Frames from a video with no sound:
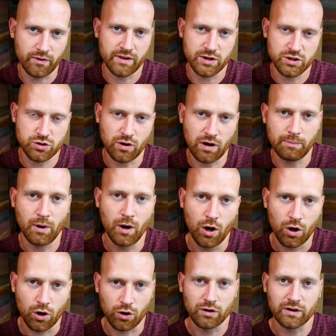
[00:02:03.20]
they show up
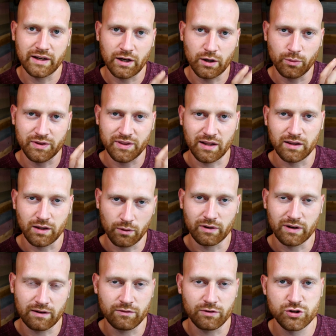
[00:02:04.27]
earlier with a lower
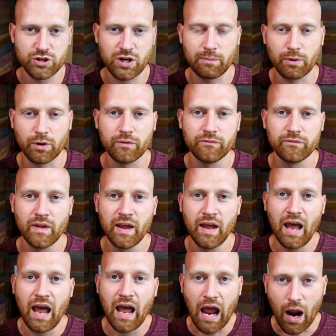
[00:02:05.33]
level chamber.
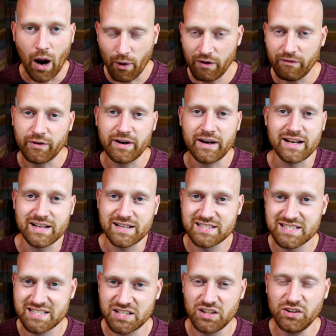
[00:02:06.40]
However, it is
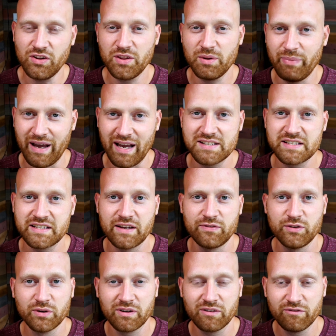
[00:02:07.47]
still the best if
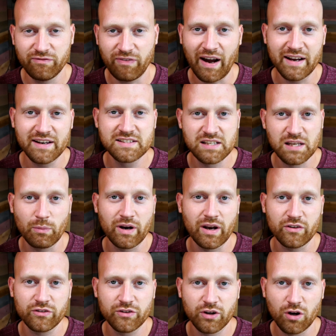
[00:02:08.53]
you can find someone
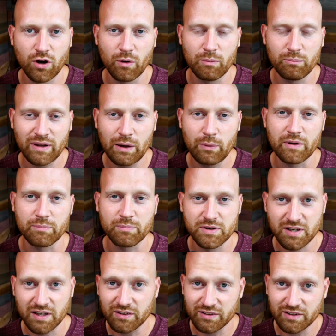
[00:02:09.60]
else to go and play with,
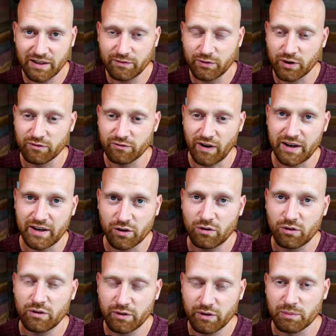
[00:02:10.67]
particularly if you can find an
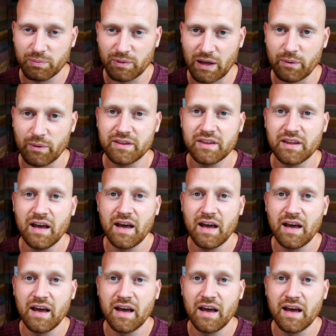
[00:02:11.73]
auror to play with,